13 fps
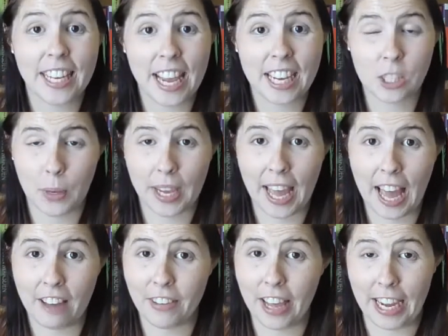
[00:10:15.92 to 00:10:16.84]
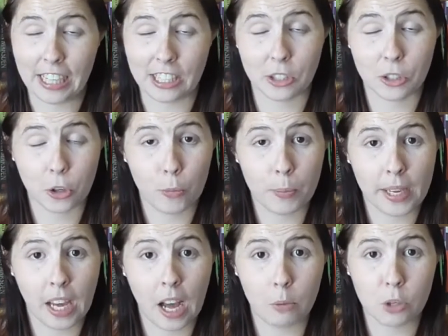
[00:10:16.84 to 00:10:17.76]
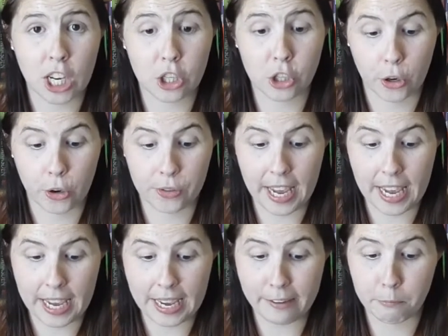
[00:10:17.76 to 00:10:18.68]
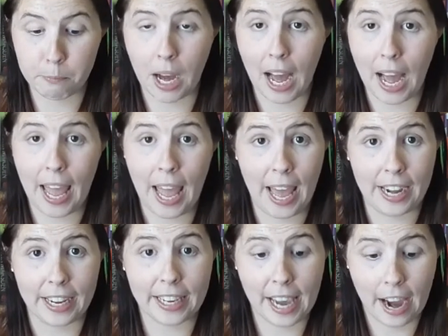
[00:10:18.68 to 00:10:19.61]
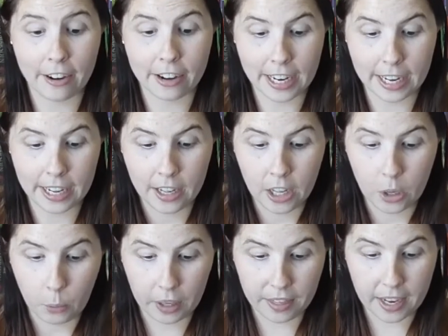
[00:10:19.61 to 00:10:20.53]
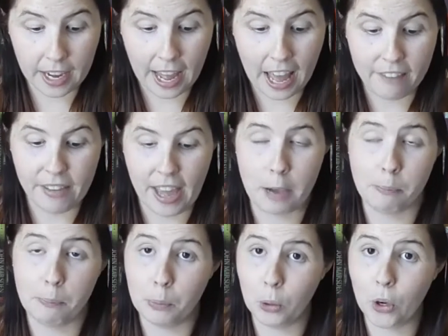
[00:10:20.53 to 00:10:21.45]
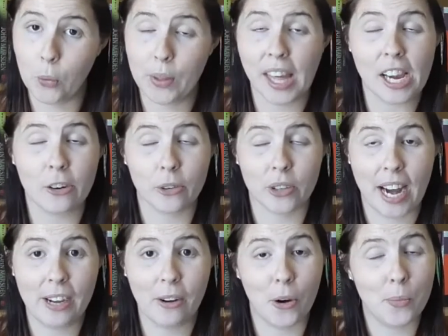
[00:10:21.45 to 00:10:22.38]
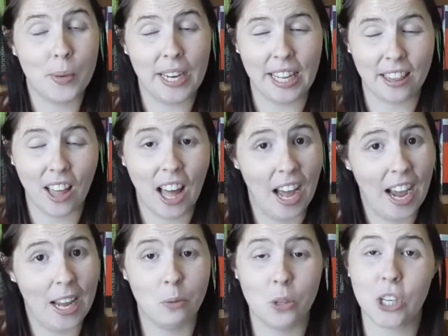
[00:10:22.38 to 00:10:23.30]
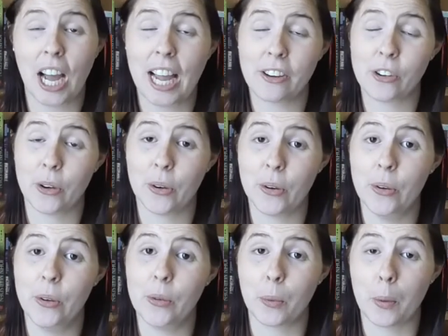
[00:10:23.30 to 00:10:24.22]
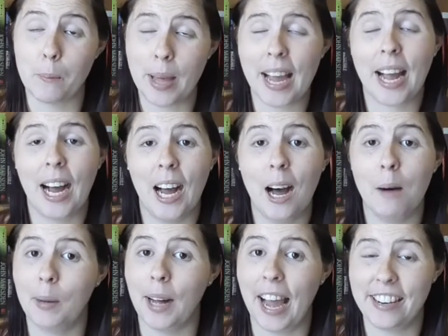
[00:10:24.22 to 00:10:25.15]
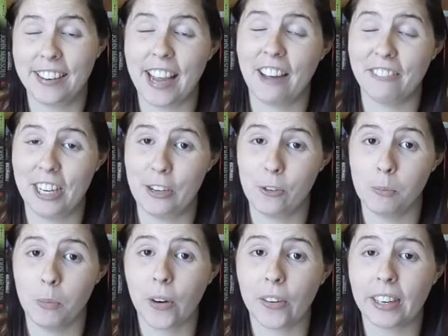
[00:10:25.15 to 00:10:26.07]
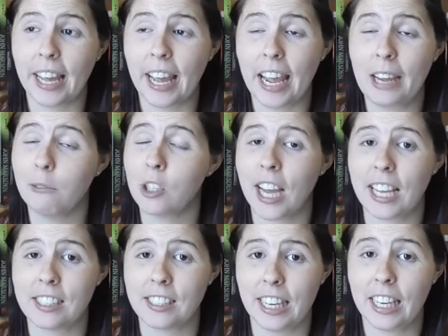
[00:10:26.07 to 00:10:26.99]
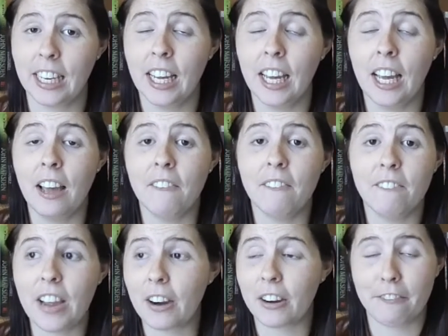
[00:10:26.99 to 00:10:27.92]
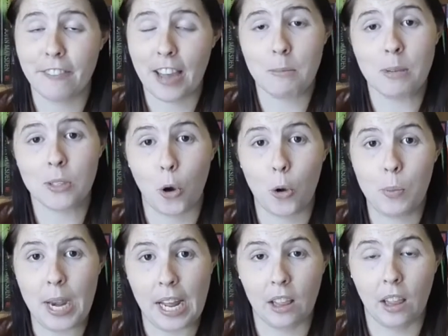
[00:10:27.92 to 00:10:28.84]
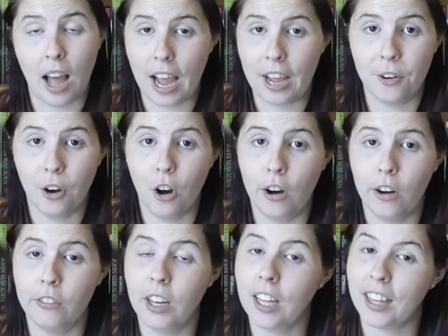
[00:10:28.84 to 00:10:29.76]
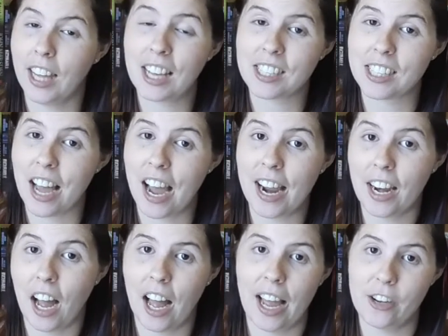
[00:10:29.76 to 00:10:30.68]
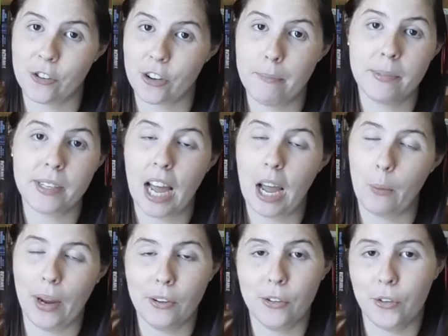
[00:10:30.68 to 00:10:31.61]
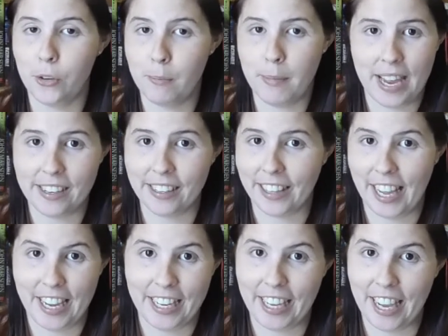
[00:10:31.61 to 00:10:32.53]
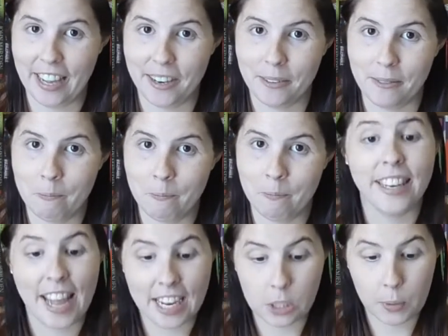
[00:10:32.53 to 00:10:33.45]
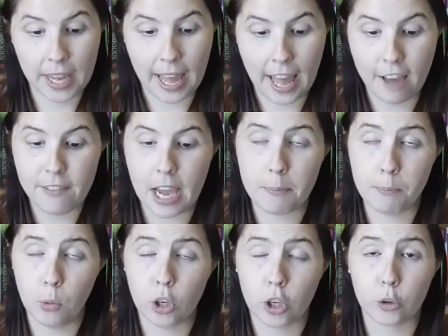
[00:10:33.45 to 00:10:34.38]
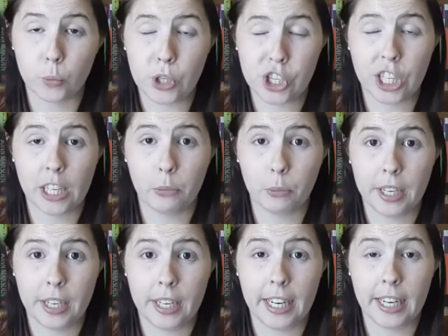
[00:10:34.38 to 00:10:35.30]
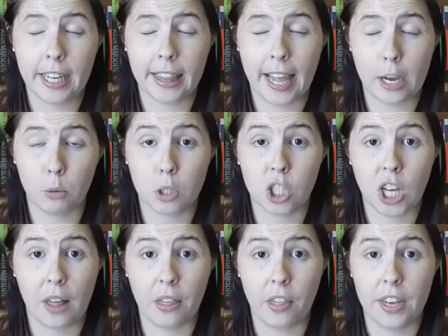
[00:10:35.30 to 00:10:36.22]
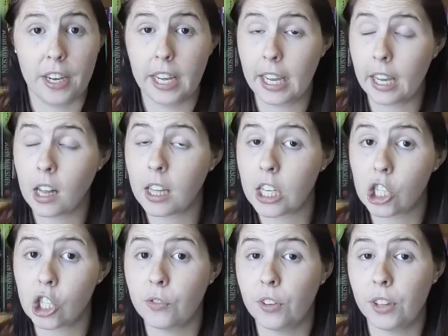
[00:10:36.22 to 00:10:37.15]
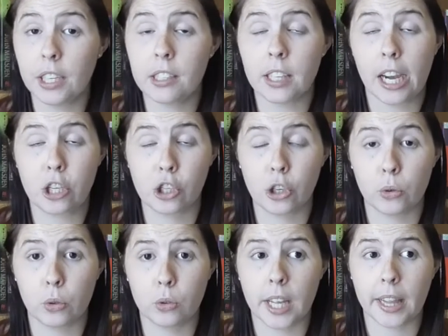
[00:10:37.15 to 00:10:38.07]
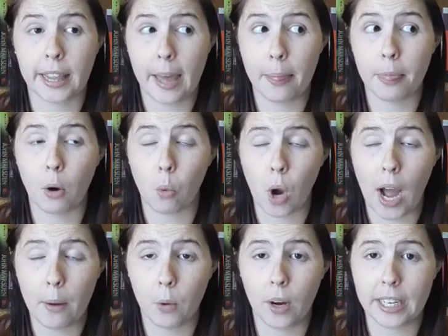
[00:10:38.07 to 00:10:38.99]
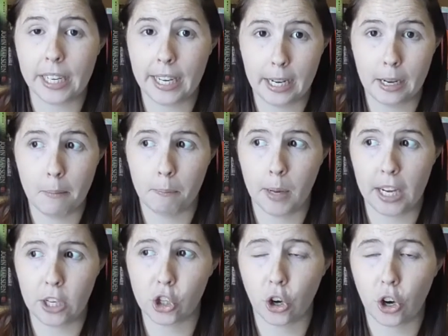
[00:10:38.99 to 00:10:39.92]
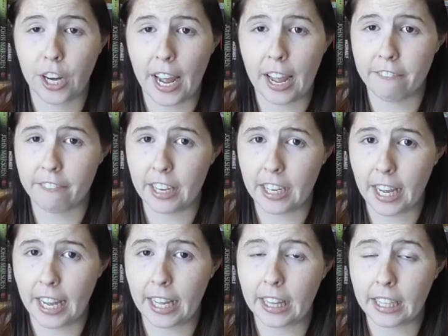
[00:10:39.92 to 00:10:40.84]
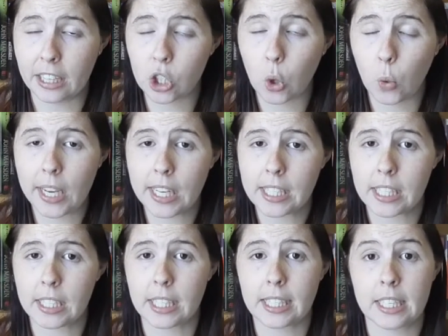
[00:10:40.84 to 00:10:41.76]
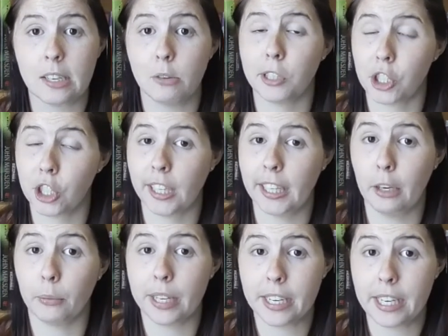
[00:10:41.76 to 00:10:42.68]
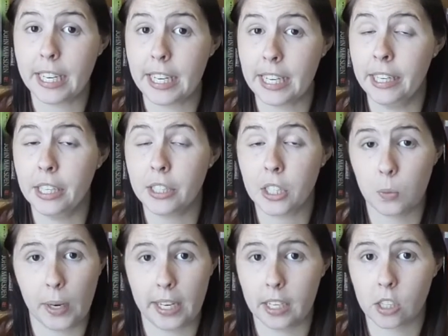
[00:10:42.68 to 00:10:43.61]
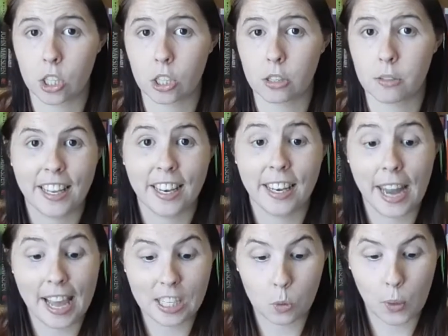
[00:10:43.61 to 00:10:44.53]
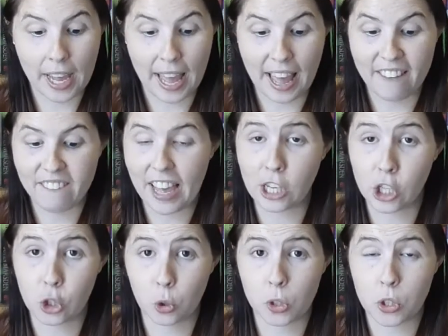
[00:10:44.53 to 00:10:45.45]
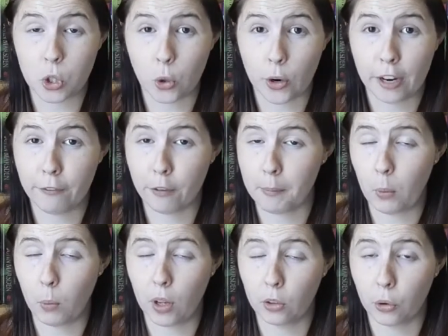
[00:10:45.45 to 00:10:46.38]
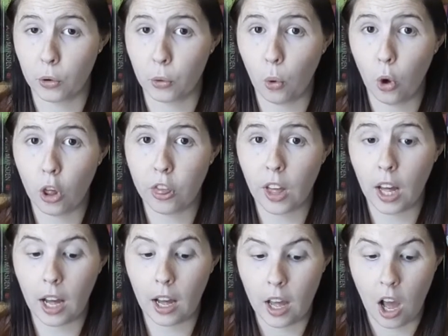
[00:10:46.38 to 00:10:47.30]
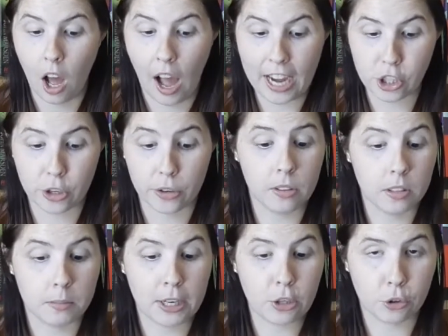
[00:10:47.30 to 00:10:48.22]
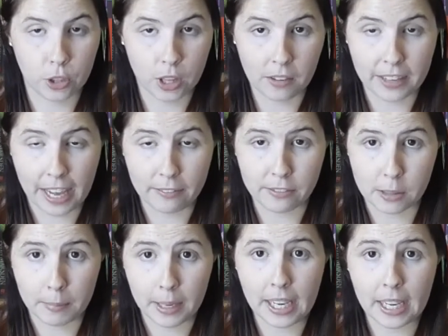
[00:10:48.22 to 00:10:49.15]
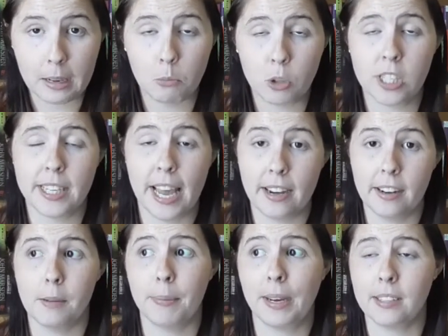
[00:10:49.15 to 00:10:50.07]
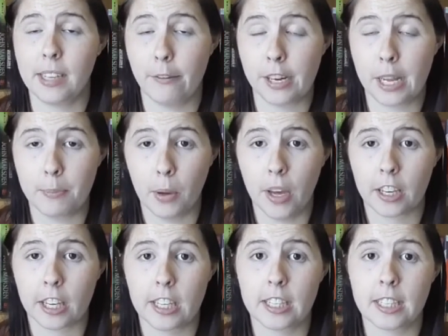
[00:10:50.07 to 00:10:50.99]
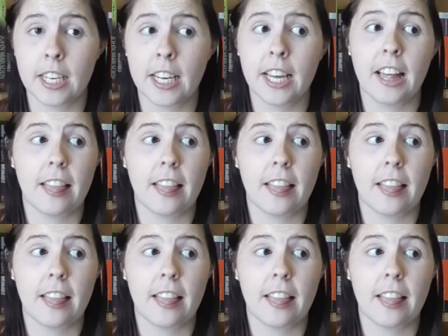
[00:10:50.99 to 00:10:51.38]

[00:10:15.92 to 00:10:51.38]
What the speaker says: Next, we have a dystopia, which I chose Eve by Anna Carey. We then have a book with a great opening line, which I chose Rebecca by Daphne du Maurier, which has the very famous opening line of "Last night I dreamt I went to Mandalay again." Next, we have a book originally written in a language other than English. For this, I chose Let the Right One In by John Avide Lindquist. This is originally written in Swedish. Next, we have a short story from a well-known author. I chose My True Love Gave to Me, which is edited by Stephanie Perkins.